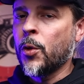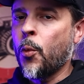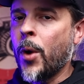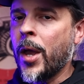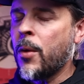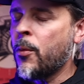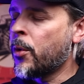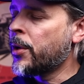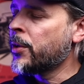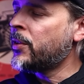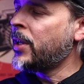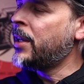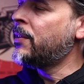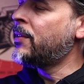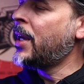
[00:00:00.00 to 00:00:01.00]
the way it works
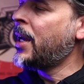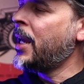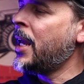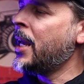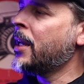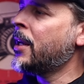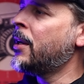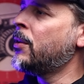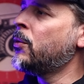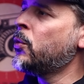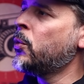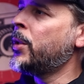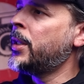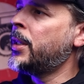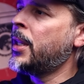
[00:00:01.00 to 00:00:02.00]
is that it comes
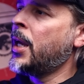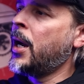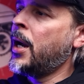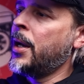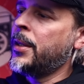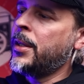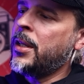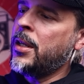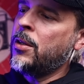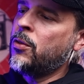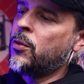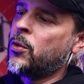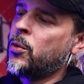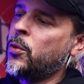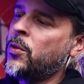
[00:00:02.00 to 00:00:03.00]
with these
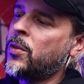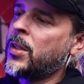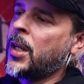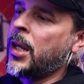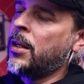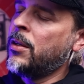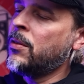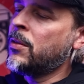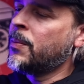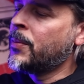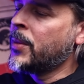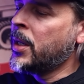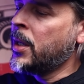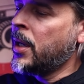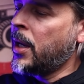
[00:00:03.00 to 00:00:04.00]
two stands.
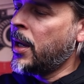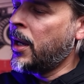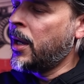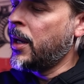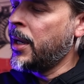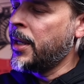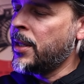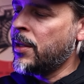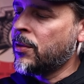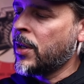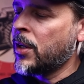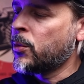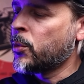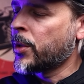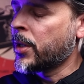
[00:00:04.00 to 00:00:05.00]
In this
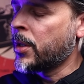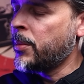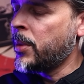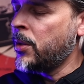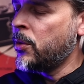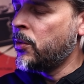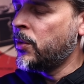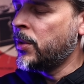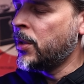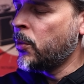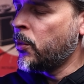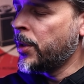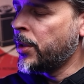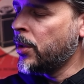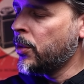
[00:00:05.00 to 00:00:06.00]
case we're going to be using the
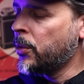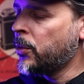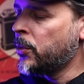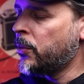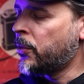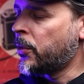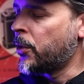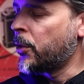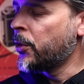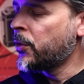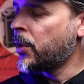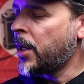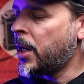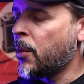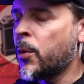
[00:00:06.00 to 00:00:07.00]
windows
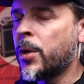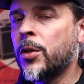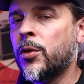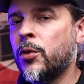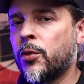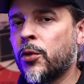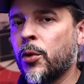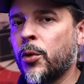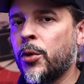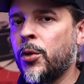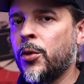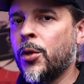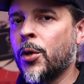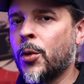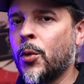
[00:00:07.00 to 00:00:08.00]
first, and I wanted to show
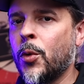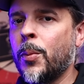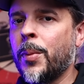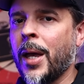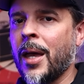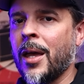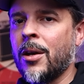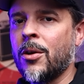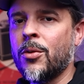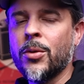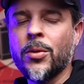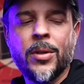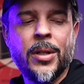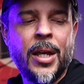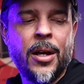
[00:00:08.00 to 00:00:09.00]
you the cool patterns
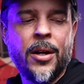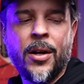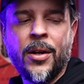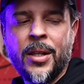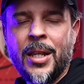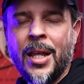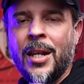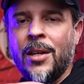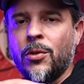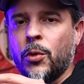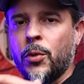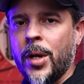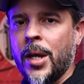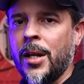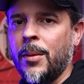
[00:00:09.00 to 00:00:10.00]
that is
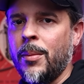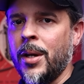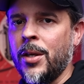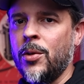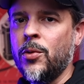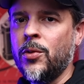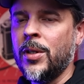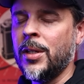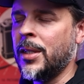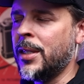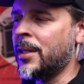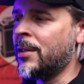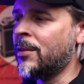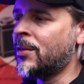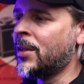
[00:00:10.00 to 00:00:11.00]
created by using
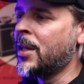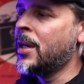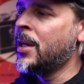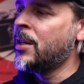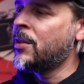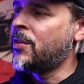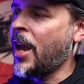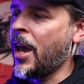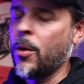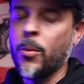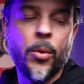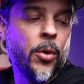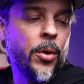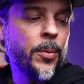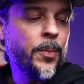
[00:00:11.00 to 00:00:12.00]
this shadow
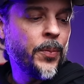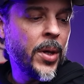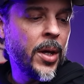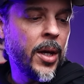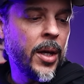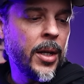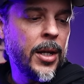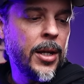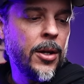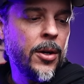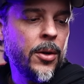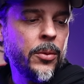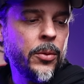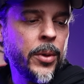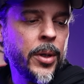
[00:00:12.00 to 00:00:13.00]
board, and
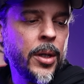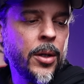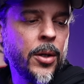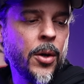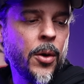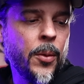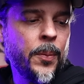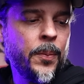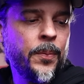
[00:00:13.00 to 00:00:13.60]
here we go.